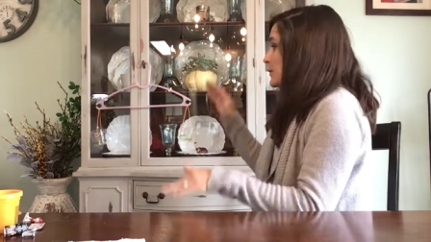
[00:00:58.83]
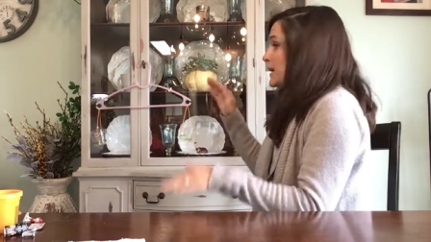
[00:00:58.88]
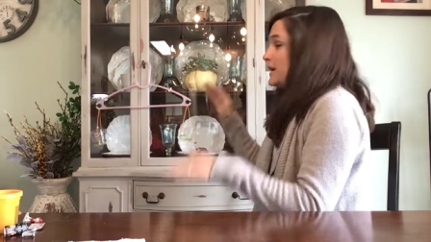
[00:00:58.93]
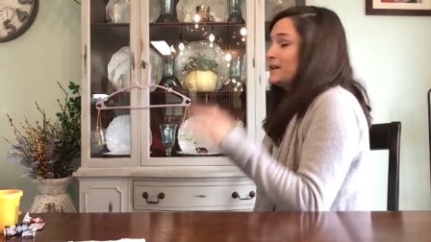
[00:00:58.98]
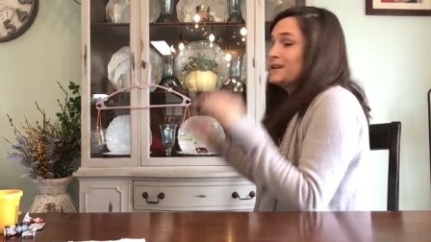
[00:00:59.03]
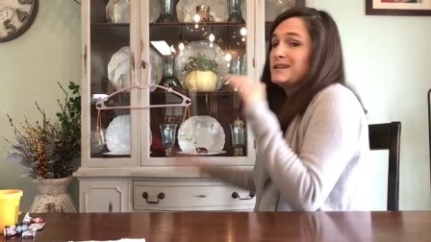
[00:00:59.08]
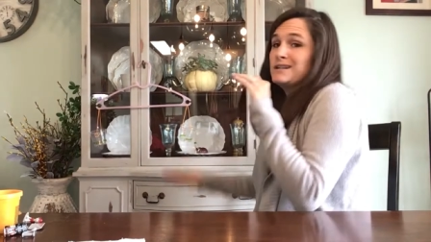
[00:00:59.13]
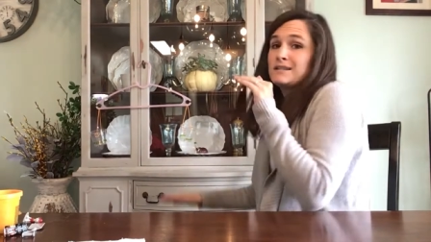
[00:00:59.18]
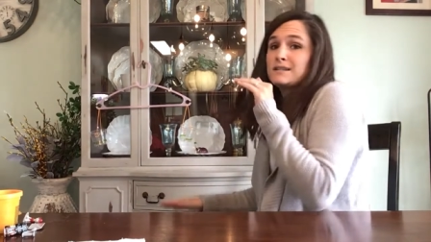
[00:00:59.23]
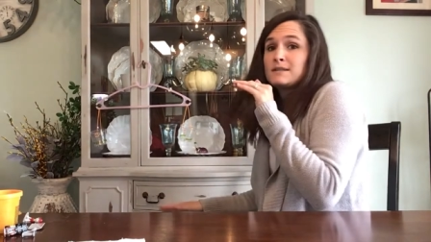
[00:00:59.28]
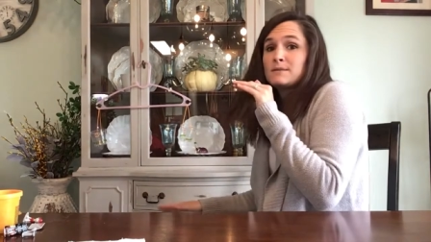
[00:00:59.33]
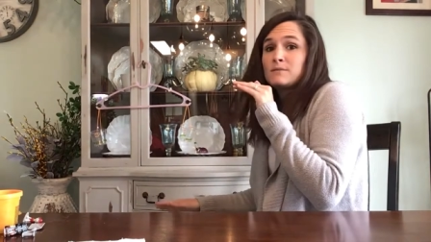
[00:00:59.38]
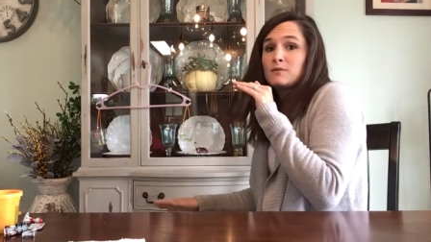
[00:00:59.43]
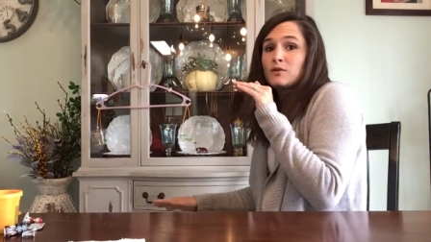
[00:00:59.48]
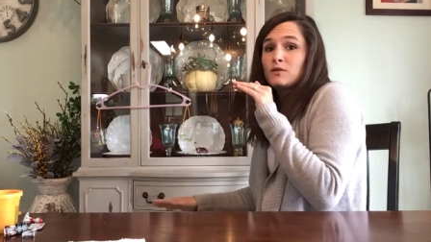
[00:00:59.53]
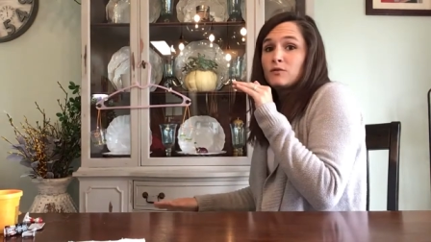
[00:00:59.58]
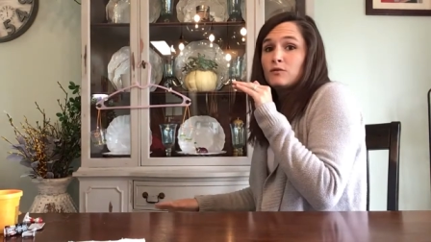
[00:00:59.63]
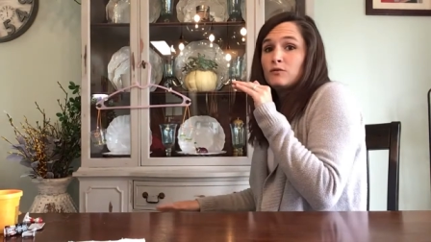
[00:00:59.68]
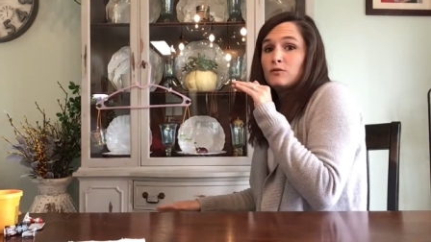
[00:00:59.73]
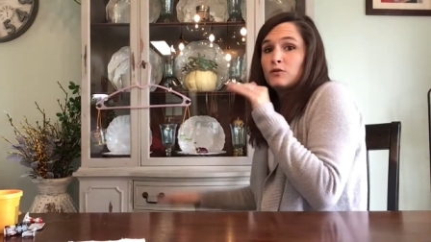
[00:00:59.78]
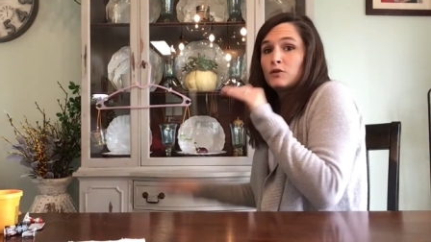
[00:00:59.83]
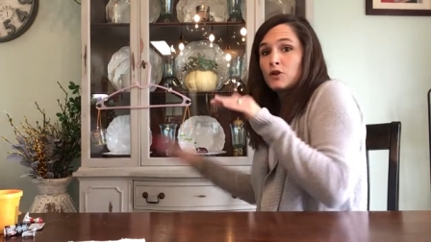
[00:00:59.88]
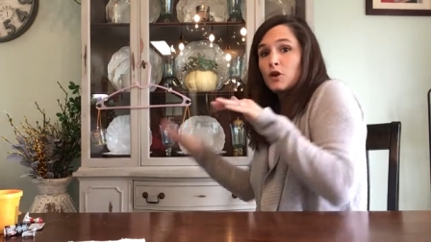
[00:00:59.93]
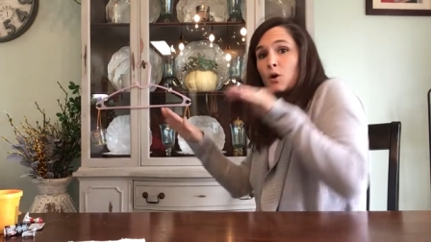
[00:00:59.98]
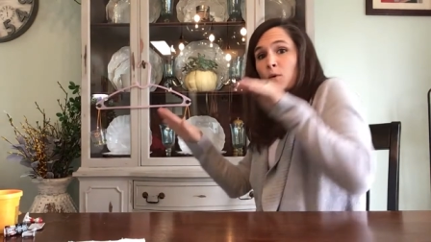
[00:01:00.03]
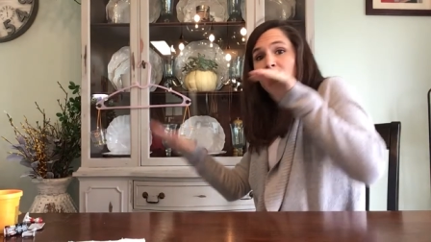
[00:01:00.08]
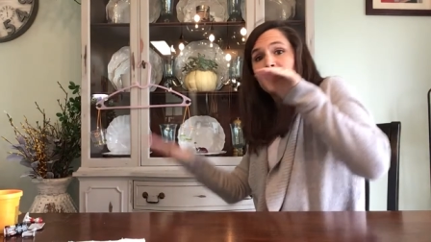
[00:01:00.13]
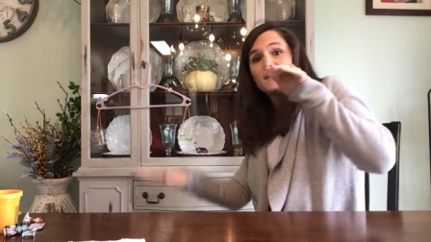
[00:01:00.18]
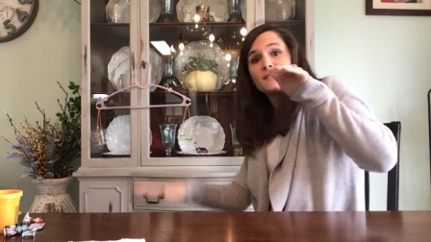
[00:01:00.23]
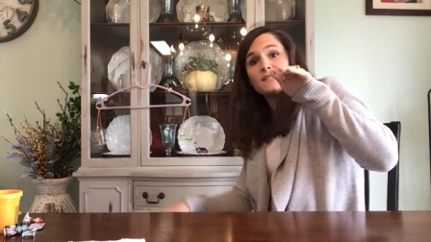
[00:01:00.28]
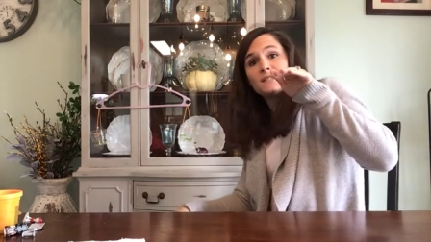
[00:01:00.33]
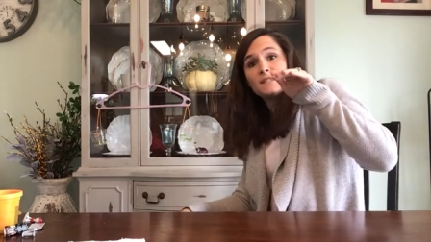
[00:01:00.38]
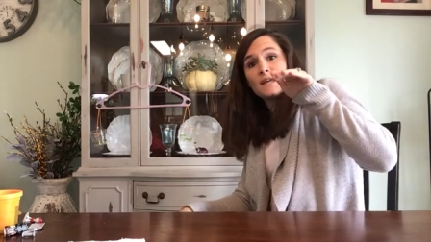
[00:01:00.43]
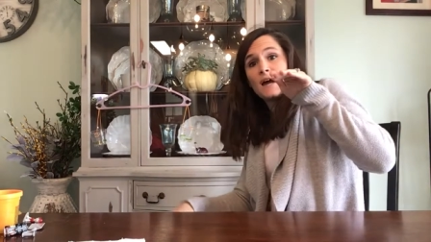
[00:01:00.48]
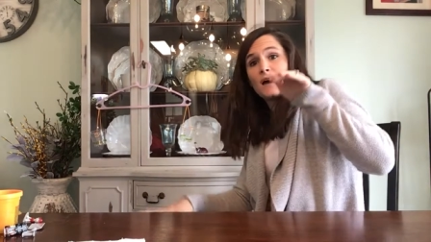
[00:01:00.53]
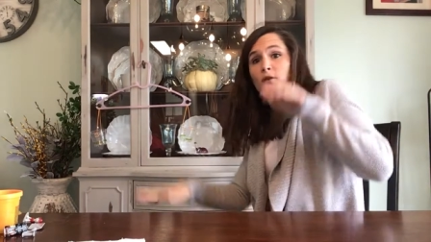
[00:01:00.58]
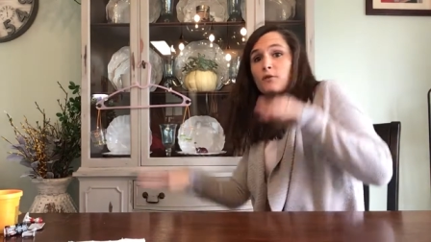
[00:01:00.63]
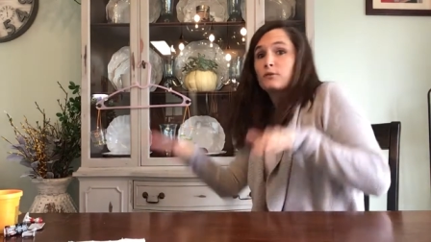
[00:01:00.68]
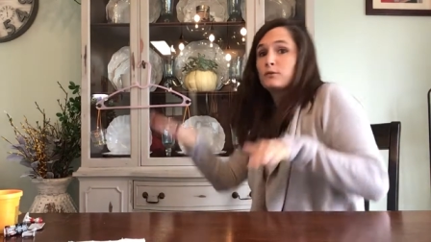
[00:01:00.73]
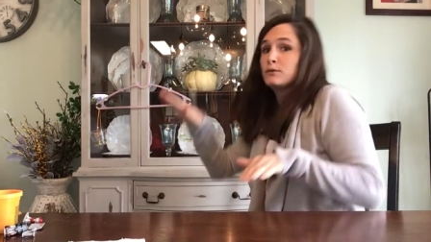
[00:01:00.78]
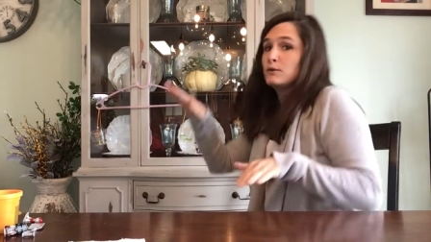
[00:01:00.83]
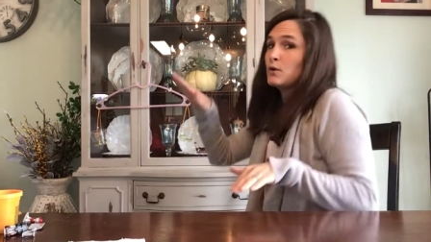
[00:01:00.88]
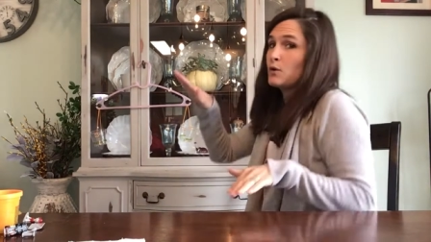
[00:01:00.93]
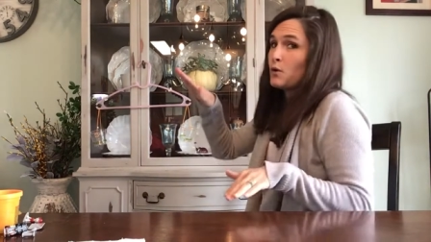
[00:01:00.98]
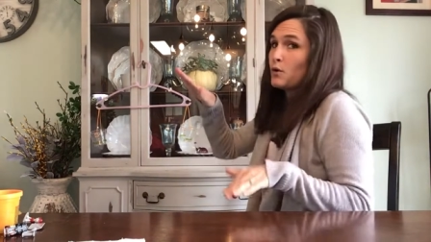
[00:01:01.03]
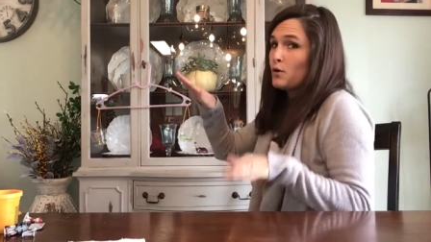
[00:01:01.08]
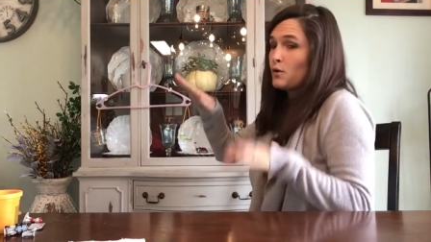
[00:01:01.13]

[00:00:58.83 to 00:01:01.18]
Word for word: one is going down